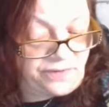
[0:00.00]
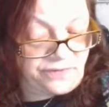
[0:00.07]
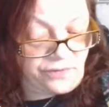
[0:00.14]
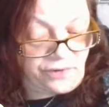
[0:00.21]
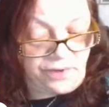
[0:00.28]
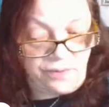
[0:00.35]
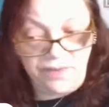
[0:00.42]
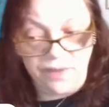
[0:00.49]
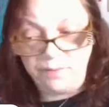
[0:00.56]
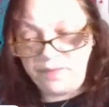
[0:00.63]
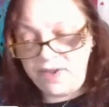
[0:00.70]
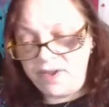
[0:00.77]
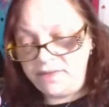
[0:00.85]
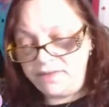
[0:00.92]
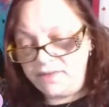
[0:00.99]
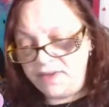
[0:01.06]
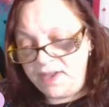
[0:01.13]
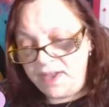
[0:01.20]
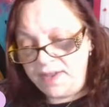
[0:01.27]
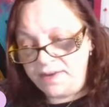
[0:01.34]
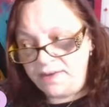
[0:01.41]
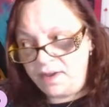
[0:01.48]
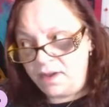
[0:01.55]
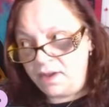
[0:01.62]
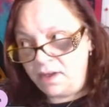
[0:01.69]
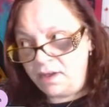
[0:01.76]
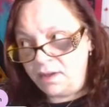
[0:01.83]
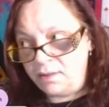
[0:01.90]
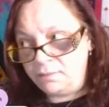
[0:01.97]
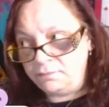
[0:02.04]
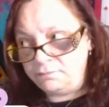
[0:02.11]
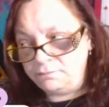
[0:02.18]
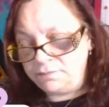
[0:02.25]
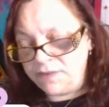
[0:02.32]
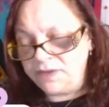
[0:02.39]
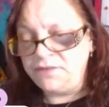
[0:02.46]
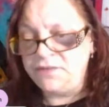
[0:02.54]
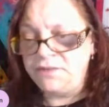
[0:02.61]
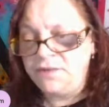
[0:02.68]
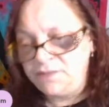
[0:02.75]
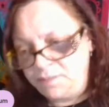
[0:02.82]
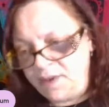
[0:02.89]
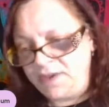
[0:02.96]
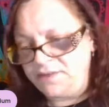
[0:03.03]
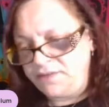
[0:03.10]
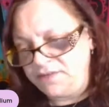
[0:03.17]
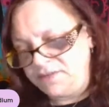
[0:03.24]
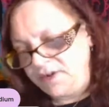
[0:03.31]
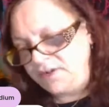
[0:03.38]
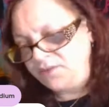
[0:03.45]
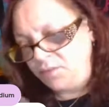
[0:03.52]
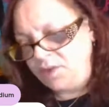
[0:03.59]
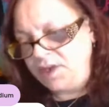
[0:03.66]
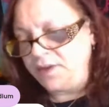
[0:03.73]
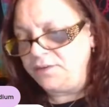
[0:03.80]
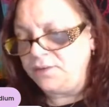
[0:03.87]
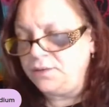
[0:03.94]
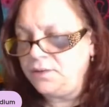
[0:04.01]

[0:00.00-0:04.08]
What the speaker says: starting with updates again this next weekend.